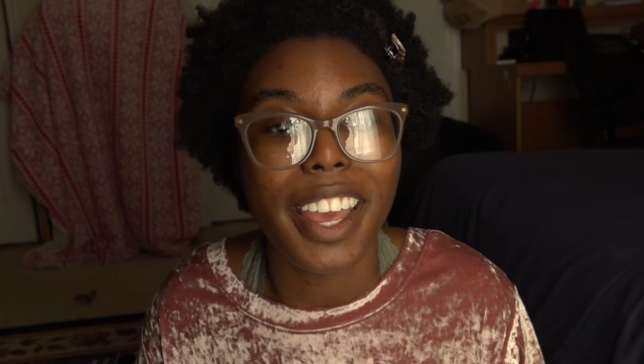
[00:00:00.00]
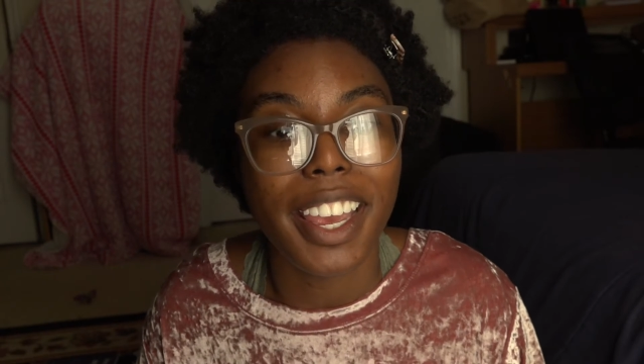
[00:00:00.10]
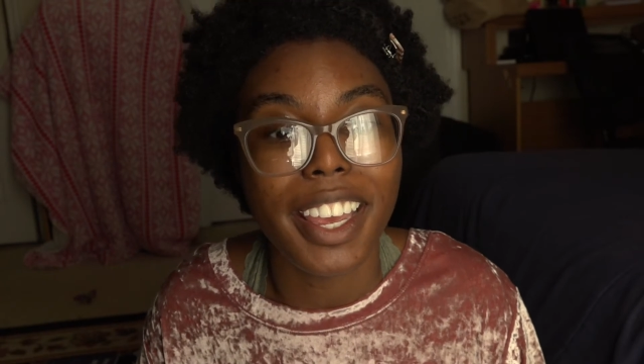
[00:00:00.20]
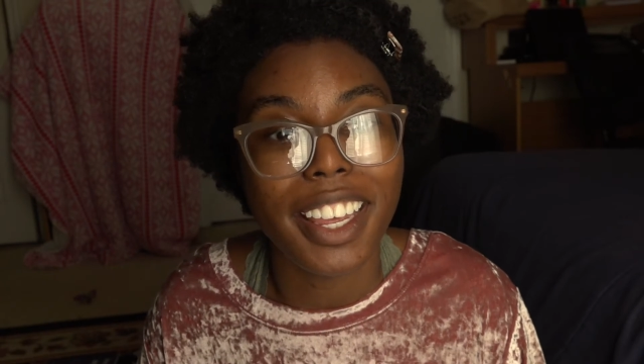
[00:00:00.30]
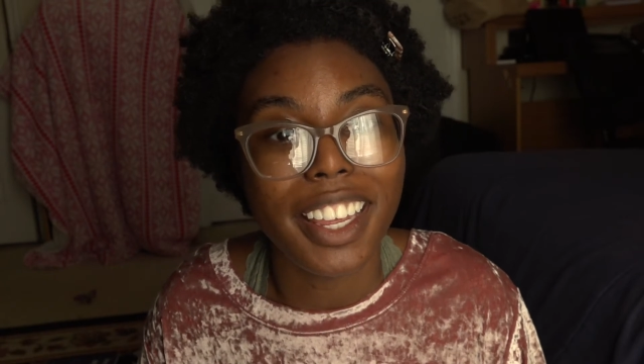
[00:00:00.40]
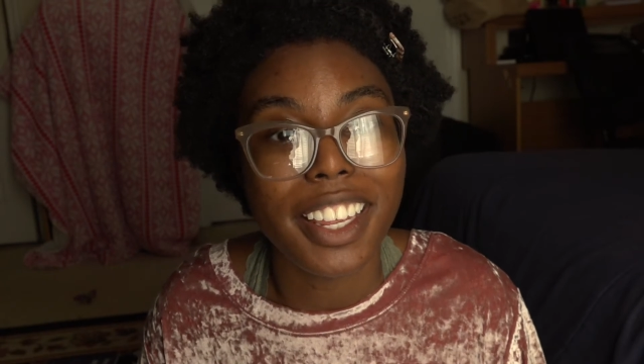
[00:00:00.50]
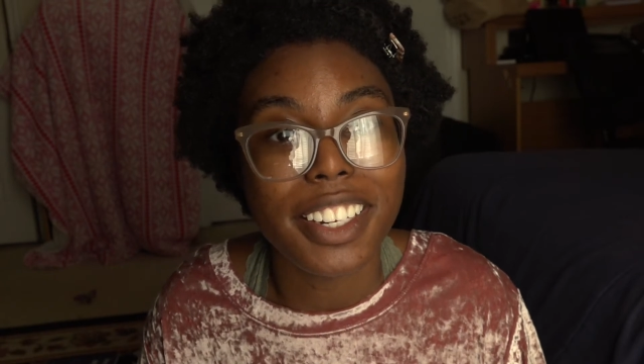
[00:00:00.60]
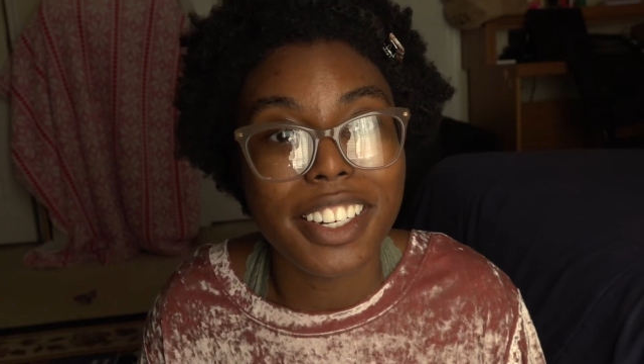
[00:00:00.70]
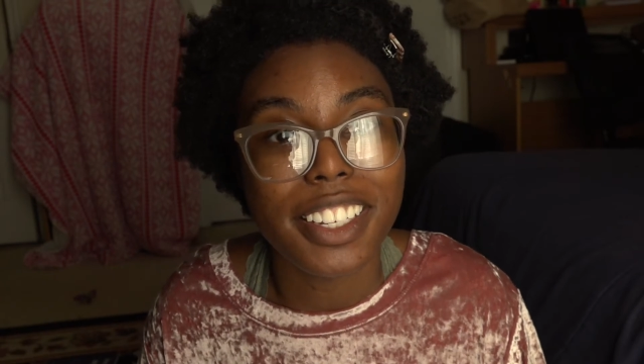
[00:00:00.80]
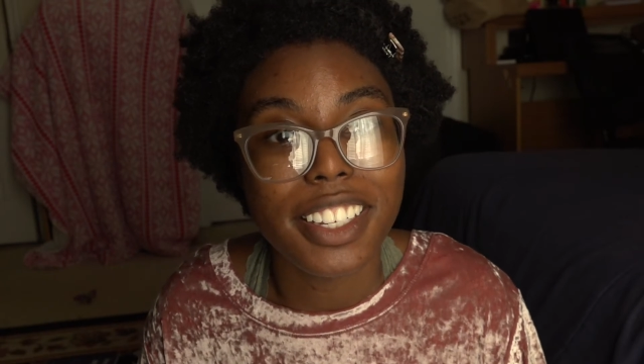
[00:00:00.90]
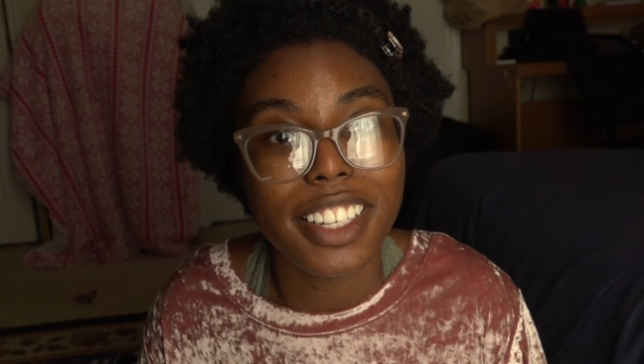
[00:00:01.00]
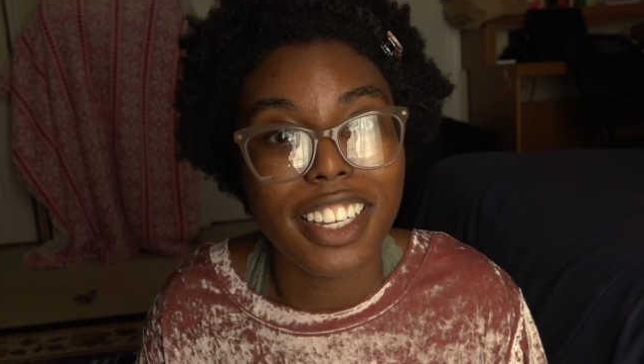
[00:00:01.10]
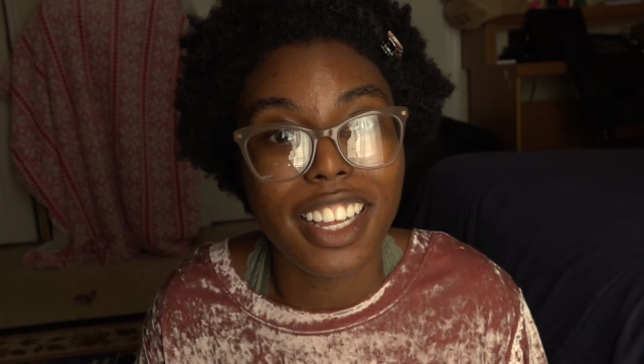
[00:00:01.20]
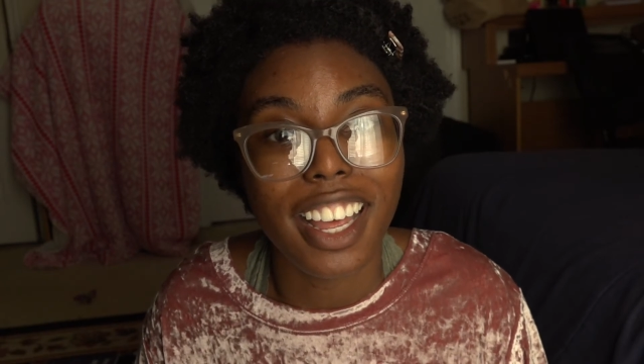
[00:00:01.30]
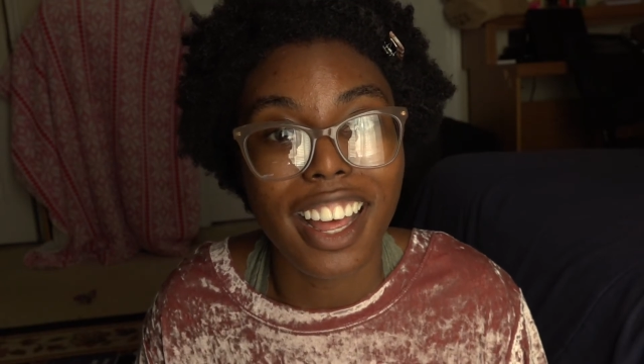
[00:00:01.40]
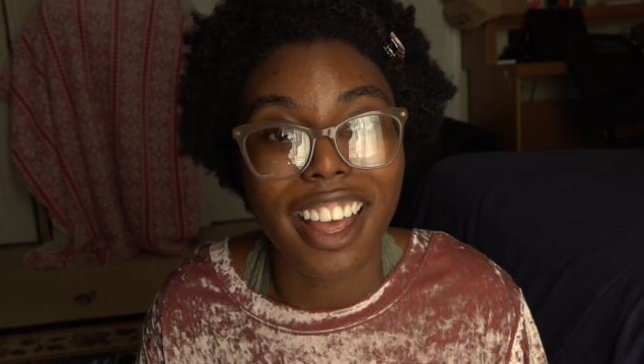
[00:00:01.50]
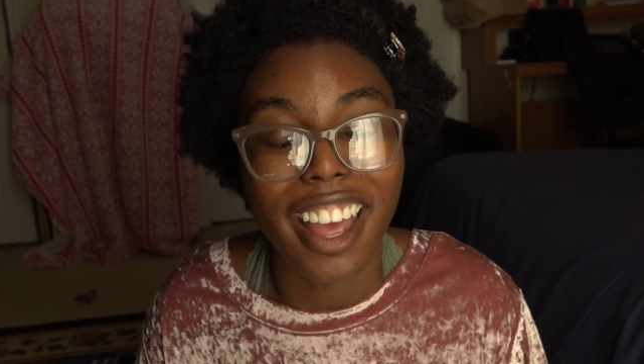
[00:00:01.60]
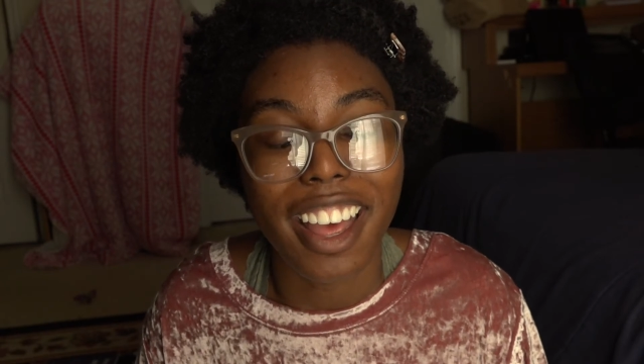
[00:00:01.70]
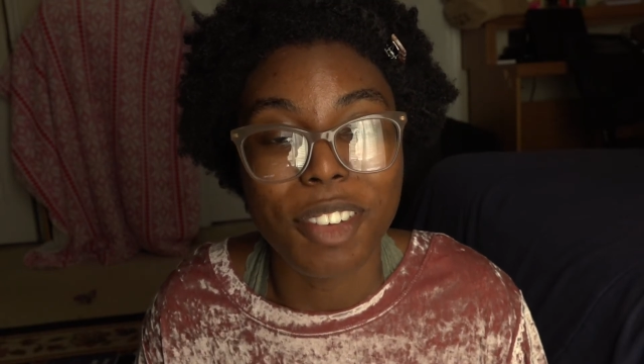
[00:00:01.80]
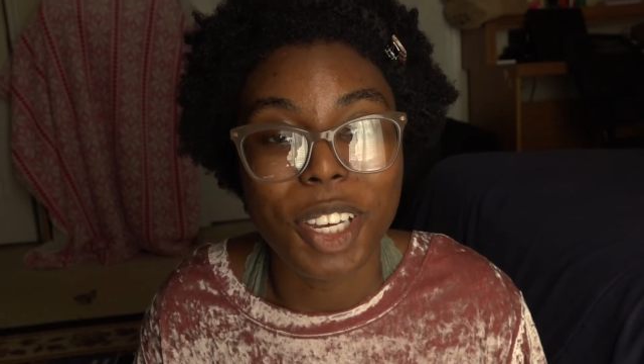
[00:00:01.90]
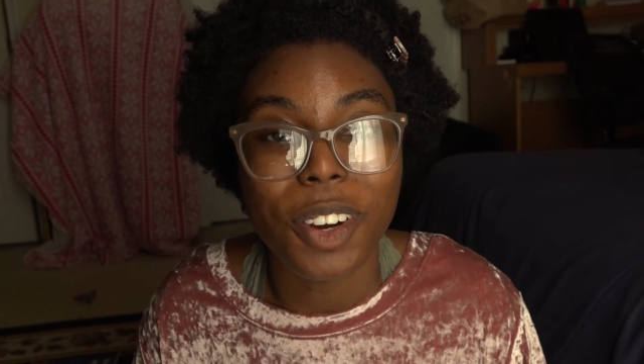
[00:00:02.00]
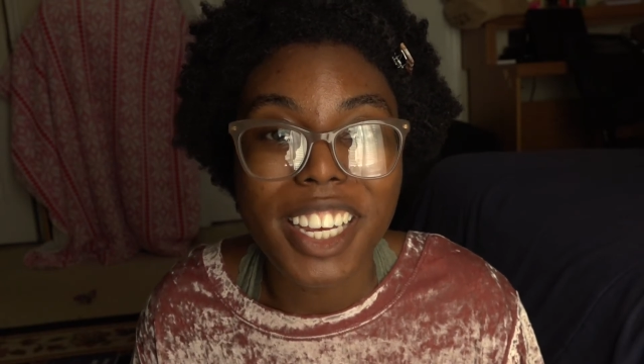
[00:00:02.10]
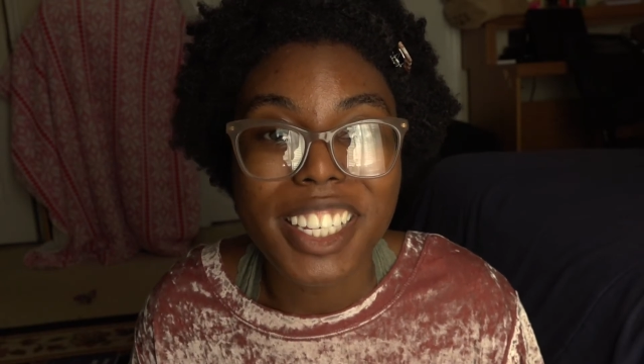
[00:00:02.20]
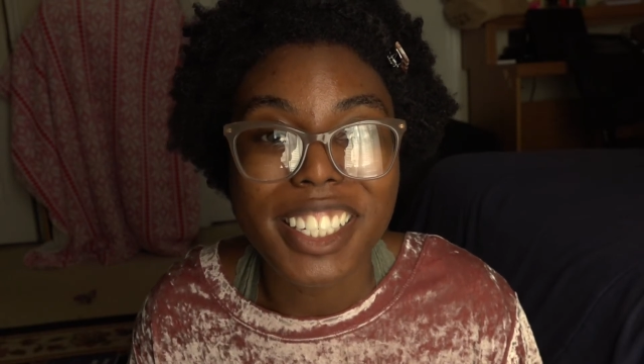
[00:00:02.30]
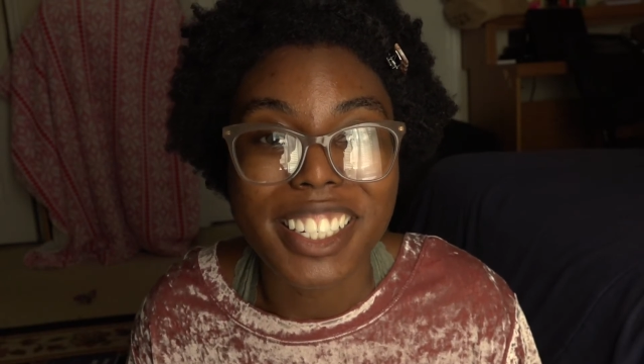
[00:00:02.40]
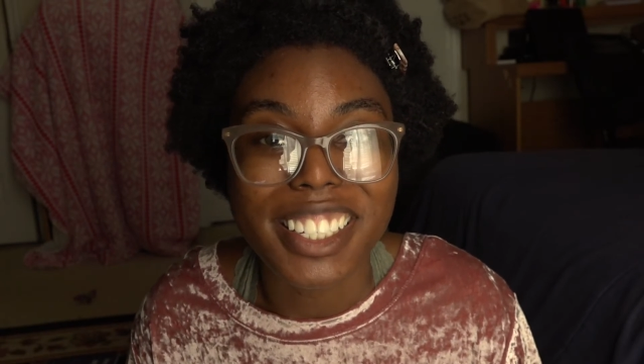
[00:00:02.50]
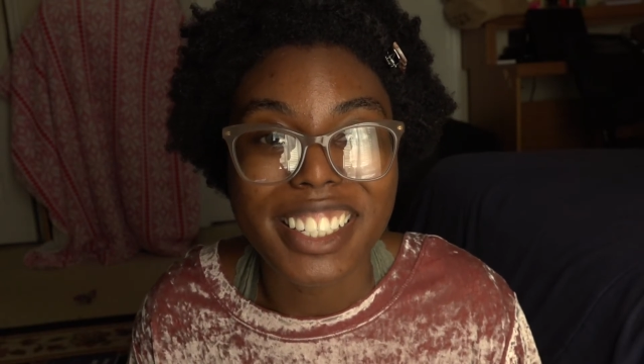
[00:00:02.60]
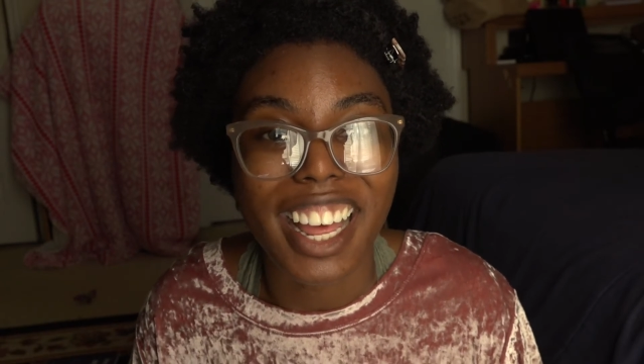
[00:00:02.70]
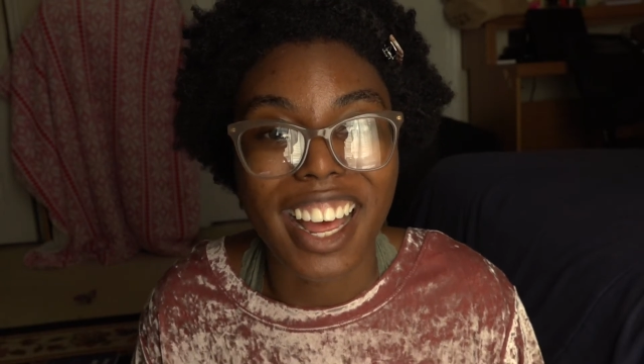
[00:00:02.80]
and I have a crisis.